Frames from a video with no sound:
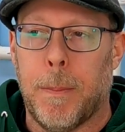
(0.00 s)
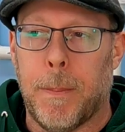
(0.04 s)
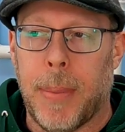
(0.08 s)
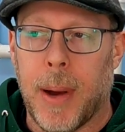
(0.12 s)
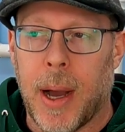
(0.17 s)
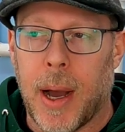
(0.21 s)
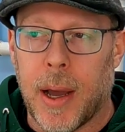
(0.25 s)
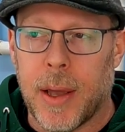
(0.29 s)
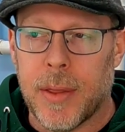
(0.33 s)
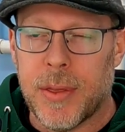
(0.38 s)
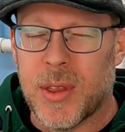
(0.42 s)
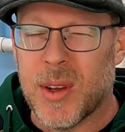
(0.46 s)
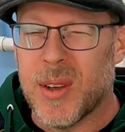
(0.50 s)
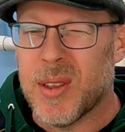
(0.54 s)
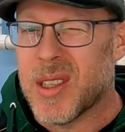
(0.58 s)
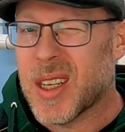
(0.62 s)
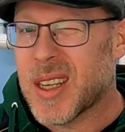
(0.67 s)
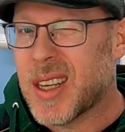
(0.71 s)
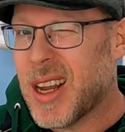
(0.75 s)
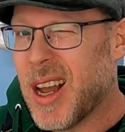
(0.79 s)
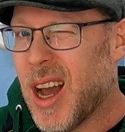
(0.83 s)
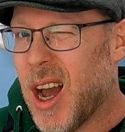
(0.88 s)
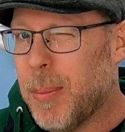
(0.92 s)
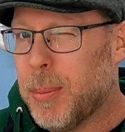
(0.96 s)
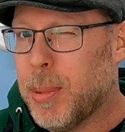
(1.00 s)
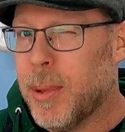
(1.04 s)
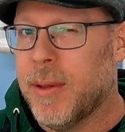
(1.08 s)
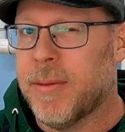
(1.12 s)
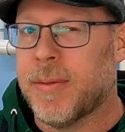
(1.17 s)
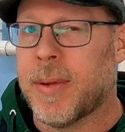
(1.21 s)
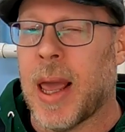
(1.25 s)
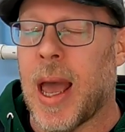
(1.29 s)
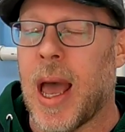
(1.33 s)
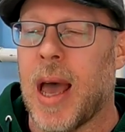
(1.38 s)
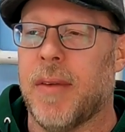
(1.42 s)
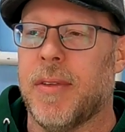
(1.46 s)
But there's a couple
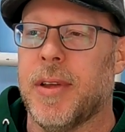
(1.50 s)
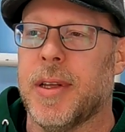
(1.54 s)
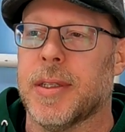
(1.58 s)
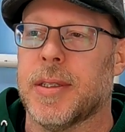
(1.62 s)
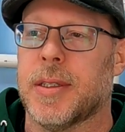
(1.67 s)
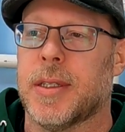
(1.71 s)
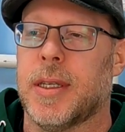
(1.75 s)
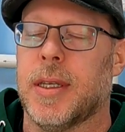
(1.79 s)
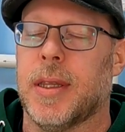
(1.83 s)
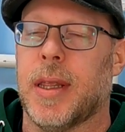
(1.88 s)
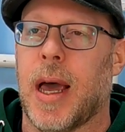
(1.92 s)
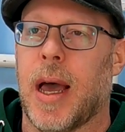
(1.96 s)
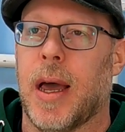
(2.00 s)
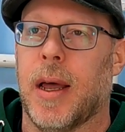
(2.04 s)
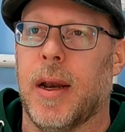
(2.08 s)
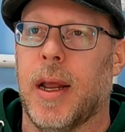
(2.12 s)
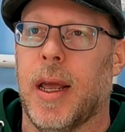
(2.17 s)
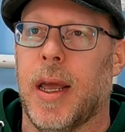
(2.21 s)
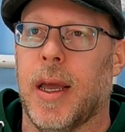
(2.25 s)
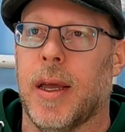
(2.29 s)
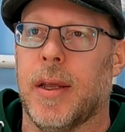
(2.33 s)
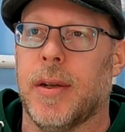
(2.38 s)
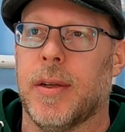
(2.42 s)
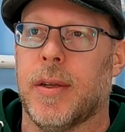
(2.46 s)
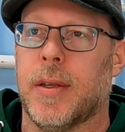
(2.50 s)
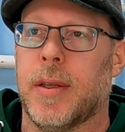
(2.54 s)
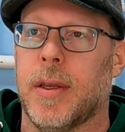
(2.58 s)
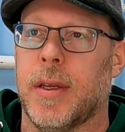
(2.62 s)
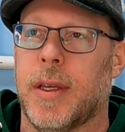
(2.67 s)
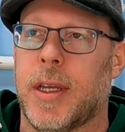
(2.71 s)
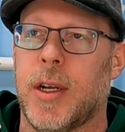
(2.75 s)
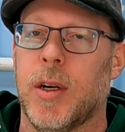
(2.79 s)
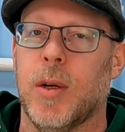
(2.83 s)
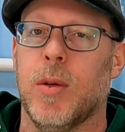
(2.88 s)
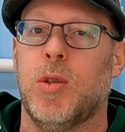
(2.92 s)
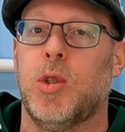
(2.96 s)
of caveats to that, and
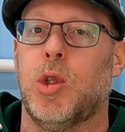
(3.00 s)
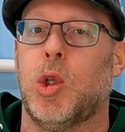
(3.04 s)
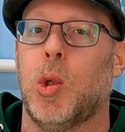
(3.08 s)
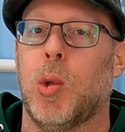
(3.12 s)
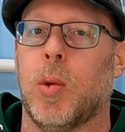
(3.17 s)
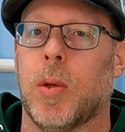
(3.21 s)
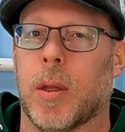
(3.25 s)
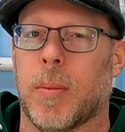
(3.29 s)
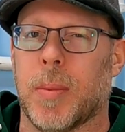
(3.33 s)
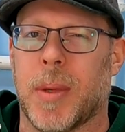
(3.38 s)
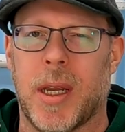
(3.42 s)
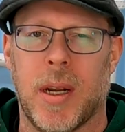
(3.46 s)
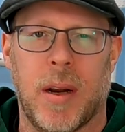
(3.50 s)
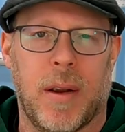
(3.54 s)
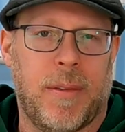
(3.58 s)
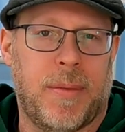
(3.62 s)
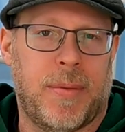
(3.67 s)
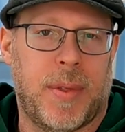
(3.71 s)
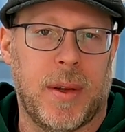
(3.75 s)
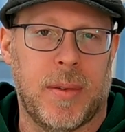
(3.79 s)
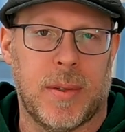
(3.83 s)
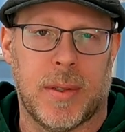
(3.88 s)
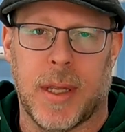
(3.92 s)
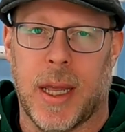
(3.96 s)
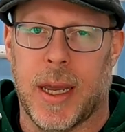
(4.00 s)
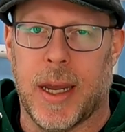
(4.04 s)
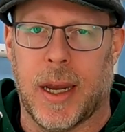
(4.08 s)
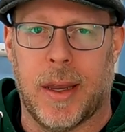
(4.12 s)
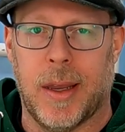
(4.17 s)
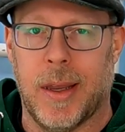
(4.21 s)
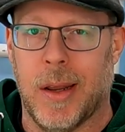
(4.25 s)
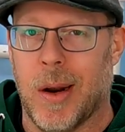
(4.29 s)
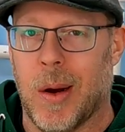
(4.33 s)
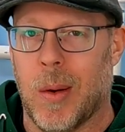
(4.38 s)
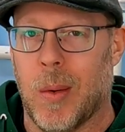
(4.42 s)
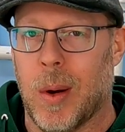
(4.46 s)
here's two of them. Here, if there's
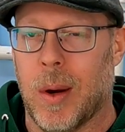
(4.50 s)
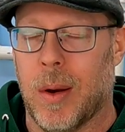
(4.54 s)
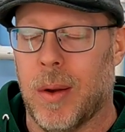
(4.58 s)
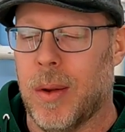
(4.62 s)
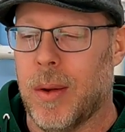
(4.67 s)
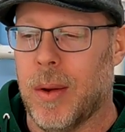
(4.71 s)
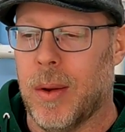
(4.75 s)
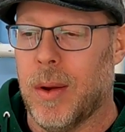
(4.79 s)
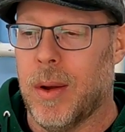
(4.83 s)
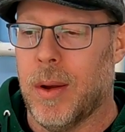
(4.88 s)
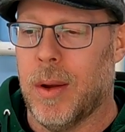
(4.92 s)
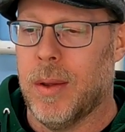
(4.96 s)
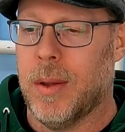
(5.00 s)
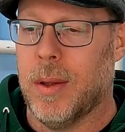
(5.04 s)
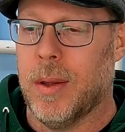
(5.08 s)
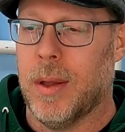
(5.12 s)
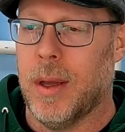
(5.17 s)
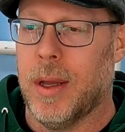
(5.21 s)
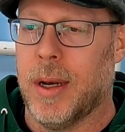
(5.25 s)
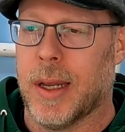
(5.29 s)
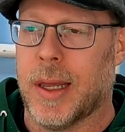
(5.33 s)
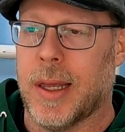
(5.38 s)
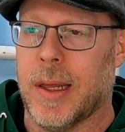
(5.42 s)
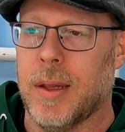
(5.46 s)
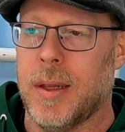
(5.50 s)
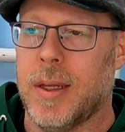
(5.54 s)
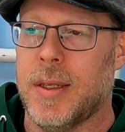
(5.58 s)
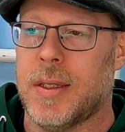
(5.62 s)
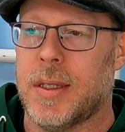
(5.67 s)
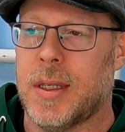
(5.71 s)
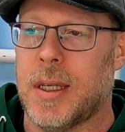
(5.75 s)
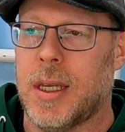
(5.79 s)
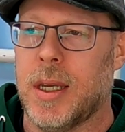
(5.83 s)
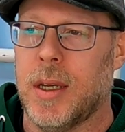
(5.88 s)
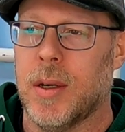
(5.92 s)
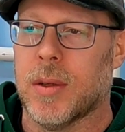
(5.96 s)
like, you know, a, an
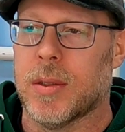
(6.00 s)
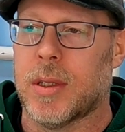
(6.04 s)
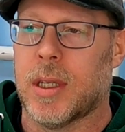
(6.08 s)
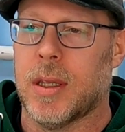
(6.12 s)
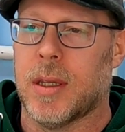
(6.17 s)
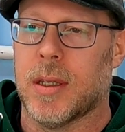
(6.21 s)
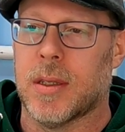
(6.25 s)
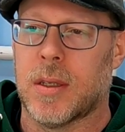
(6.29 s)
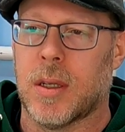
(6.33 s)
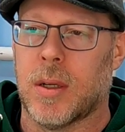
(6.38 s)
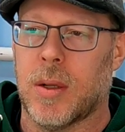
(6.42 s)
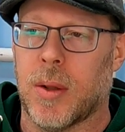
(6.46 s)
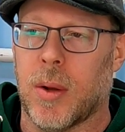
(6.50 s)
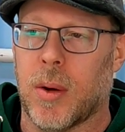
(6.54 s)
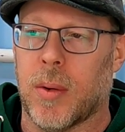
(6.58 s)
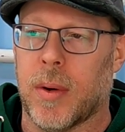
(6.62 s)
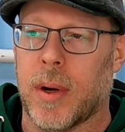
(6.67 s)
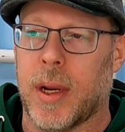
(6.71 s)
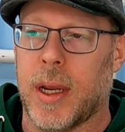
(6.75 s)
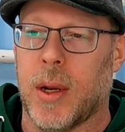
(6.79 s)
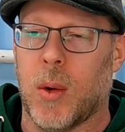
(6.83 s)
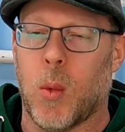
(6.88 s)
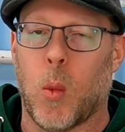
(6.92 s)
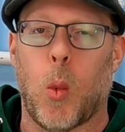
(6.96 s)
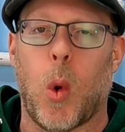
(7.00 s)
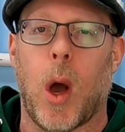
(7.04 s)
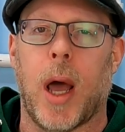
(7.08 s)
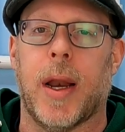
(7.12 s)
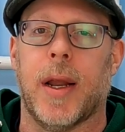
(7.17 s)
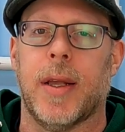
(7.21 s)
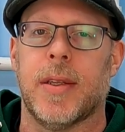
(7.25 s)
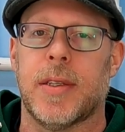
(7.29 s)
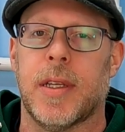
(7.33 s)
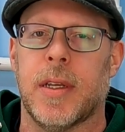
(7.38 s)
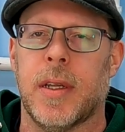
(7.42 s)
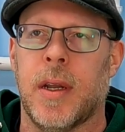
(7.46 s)
Achilles heel to this chlorine,
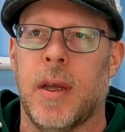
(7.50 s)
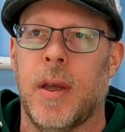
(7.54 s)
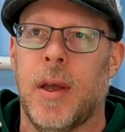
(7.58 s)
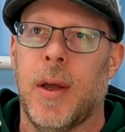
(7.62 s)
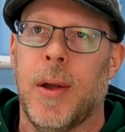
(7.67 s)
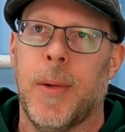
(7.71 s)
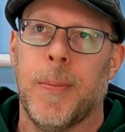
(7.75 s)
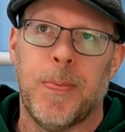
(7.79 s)
what is it?